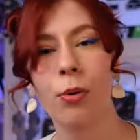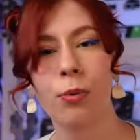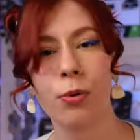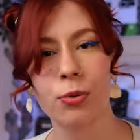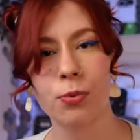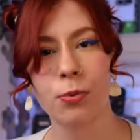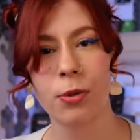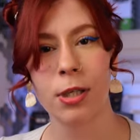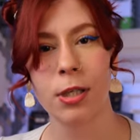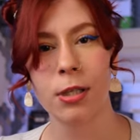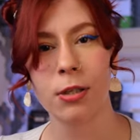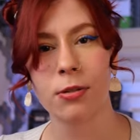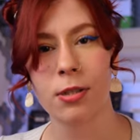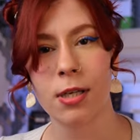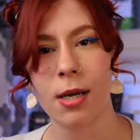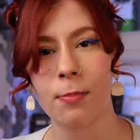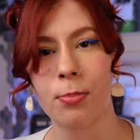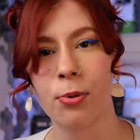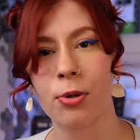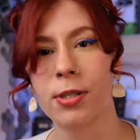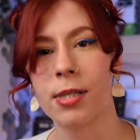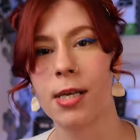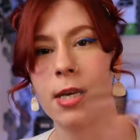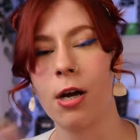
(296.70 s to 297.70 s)
which will get you
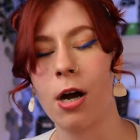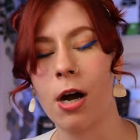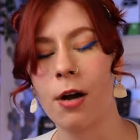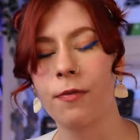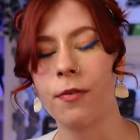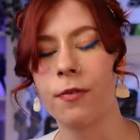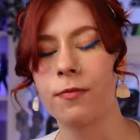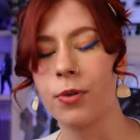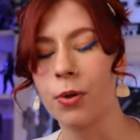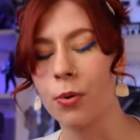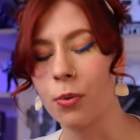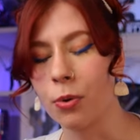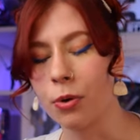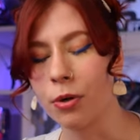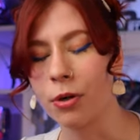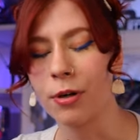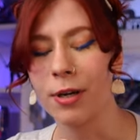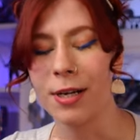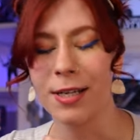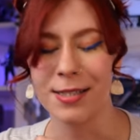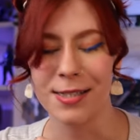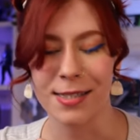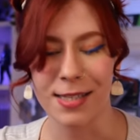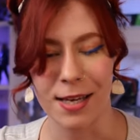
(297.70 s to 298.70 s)
10% off of your
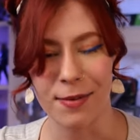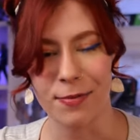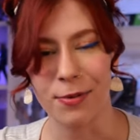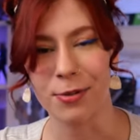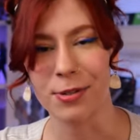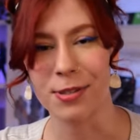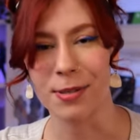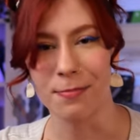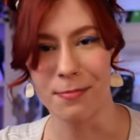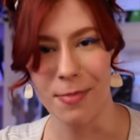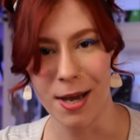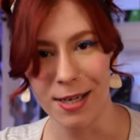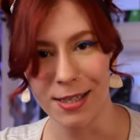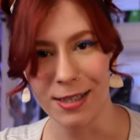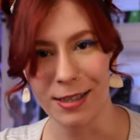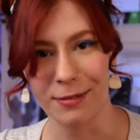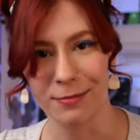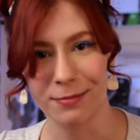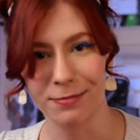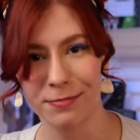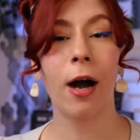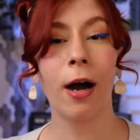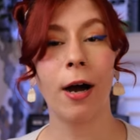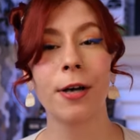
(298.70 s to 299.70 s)
order and save you some
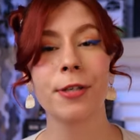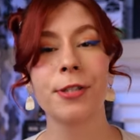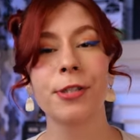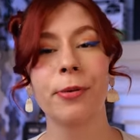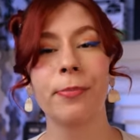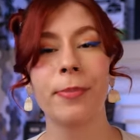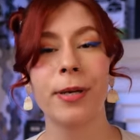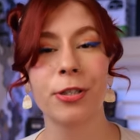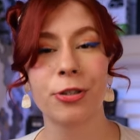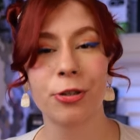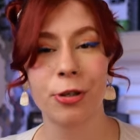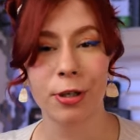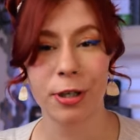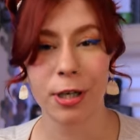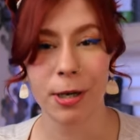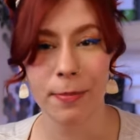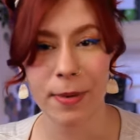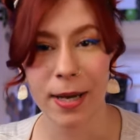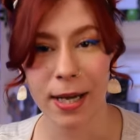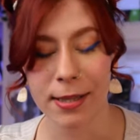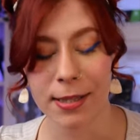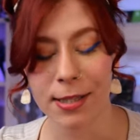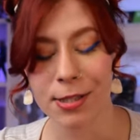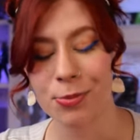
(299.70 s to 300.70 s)
money. Also, make sure to
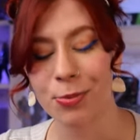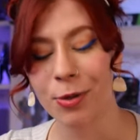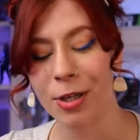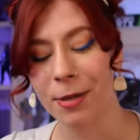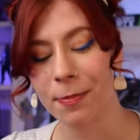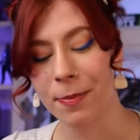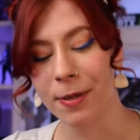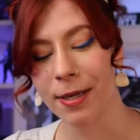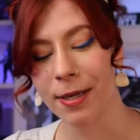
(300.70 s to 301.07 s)
come back this week